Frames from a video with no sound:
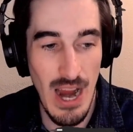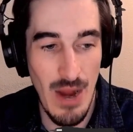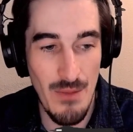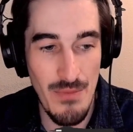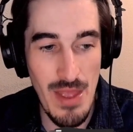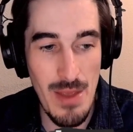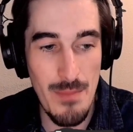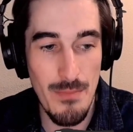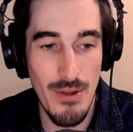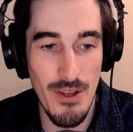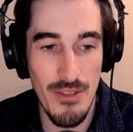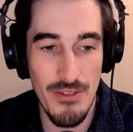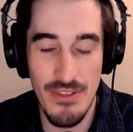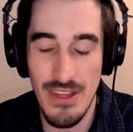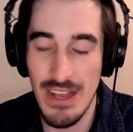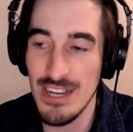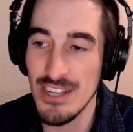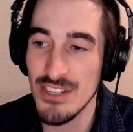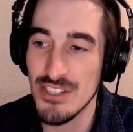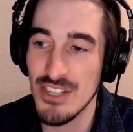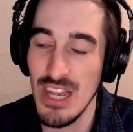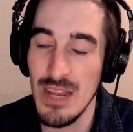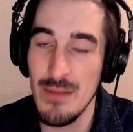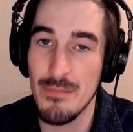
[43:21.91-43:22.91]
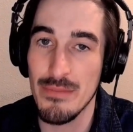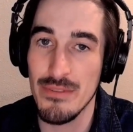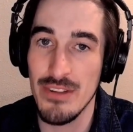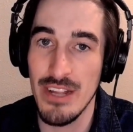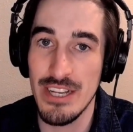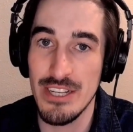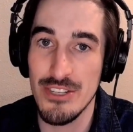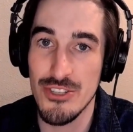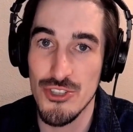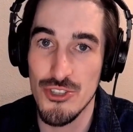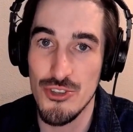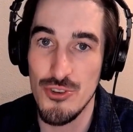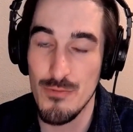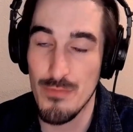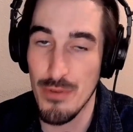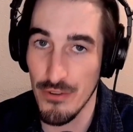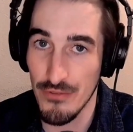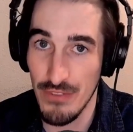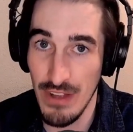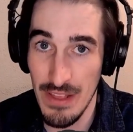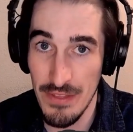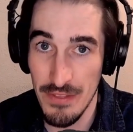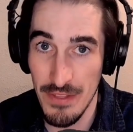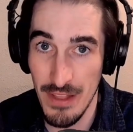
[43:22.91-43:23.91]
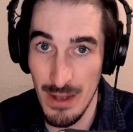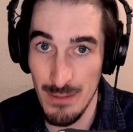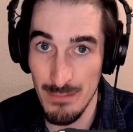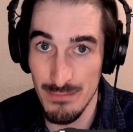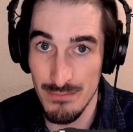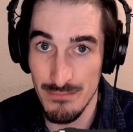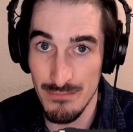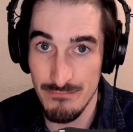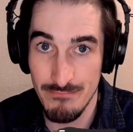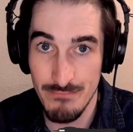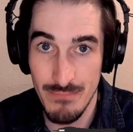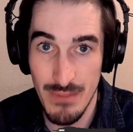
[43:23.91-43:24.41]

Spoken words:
and they put things in place to prevent them.